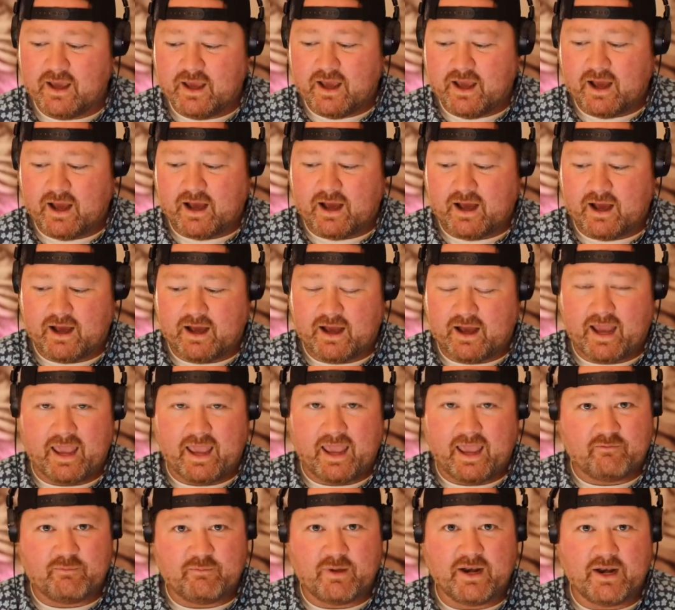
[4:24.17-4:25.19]
I have
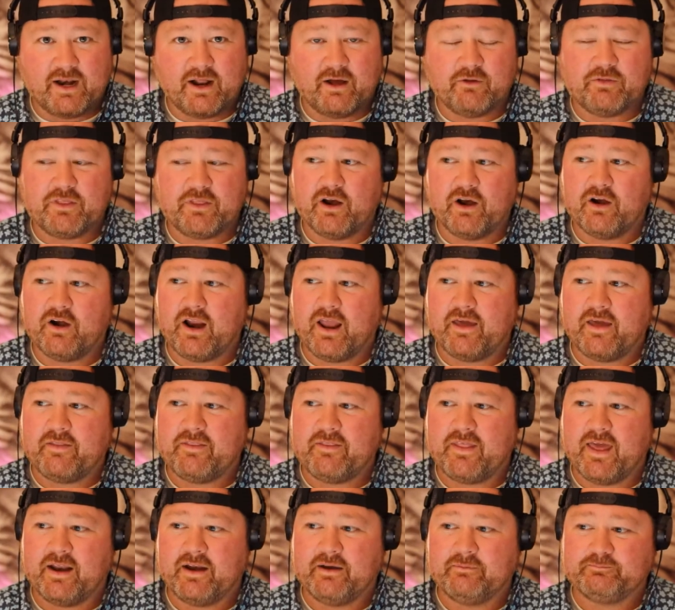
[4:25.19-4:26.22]
been out there, and
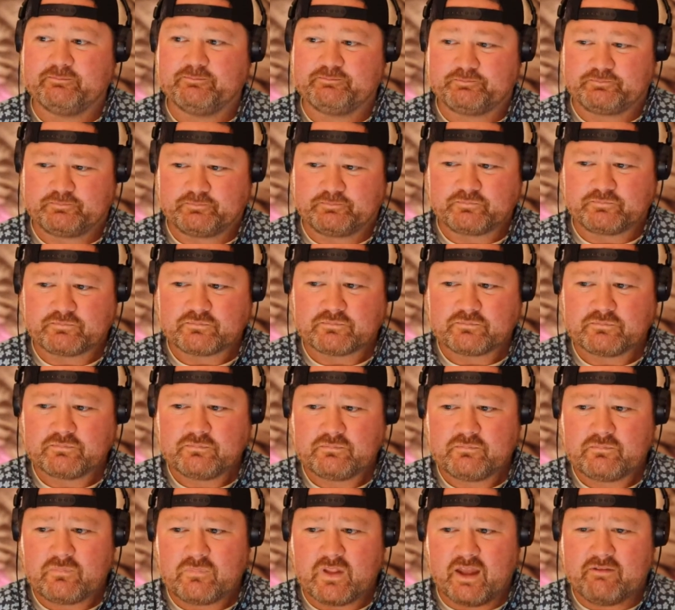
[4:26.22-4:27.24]
then
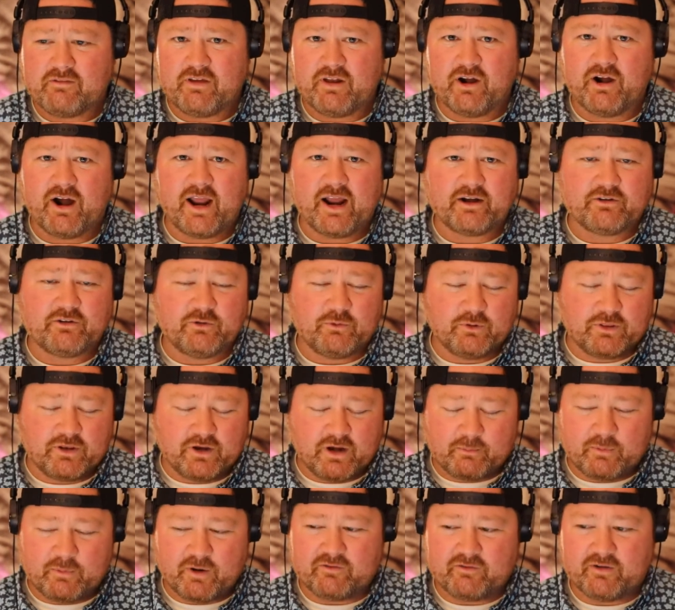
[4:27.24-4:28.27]
I've interacted with a number
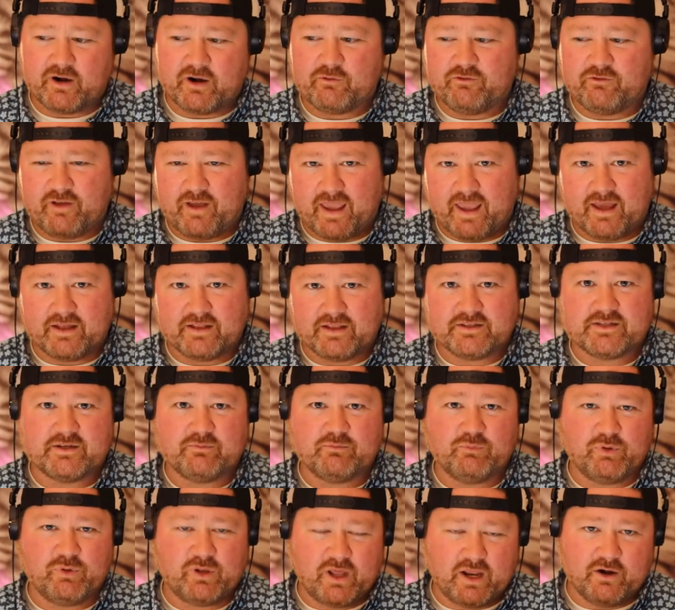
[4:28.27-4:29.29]
of our fans and
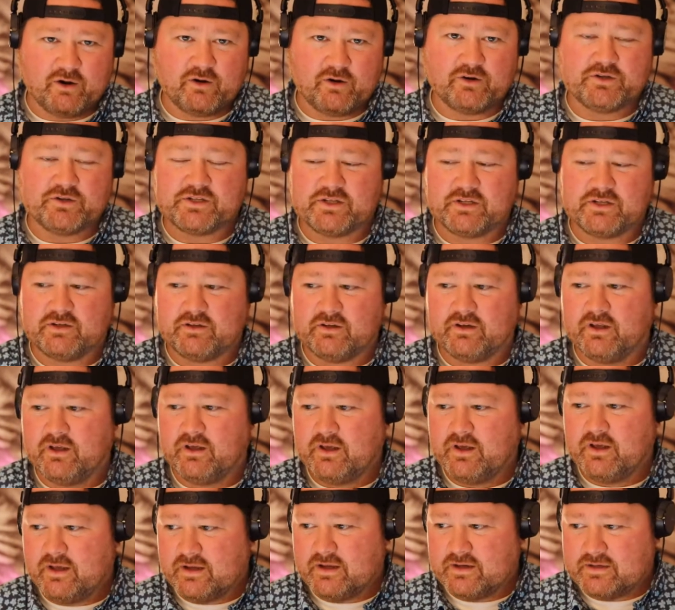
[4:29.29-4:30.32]
players and
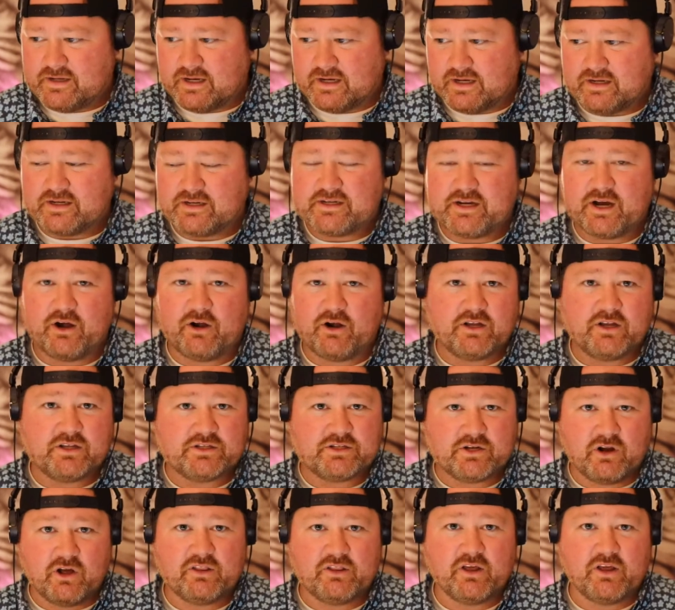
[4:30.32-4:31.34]
dignitaries and all
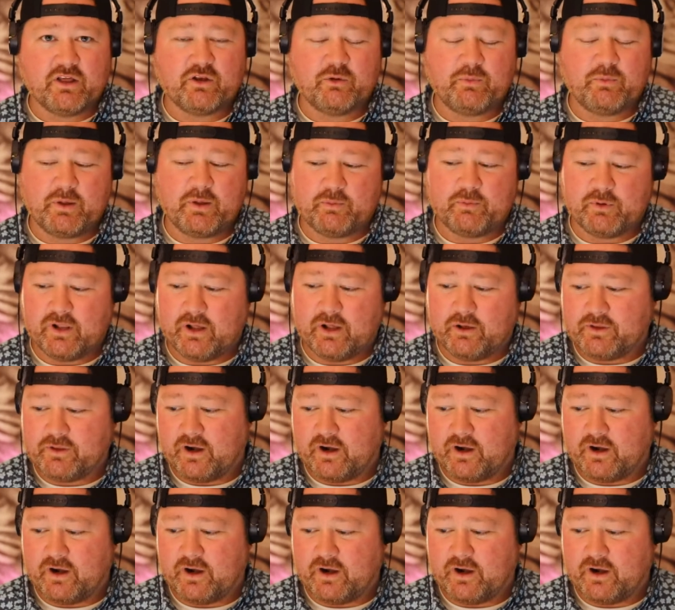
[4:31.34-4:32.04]
the other people out there.